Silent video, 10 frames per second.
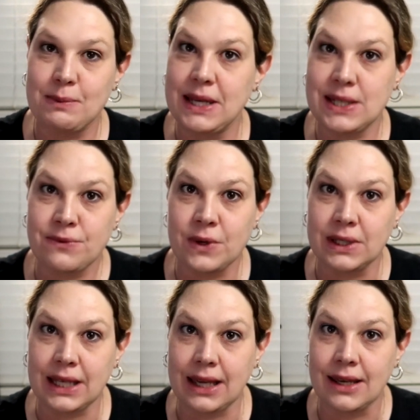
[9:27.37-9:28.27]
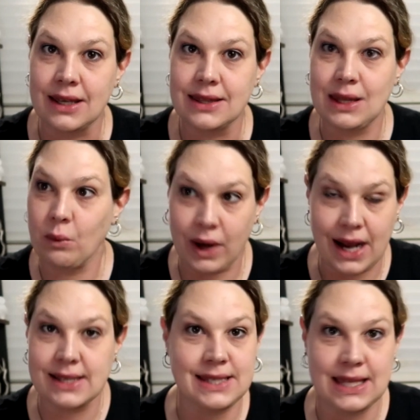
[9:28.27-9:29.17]
me differently than what
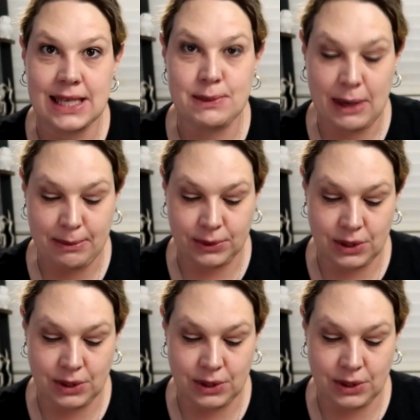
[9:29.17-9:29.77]
I see these people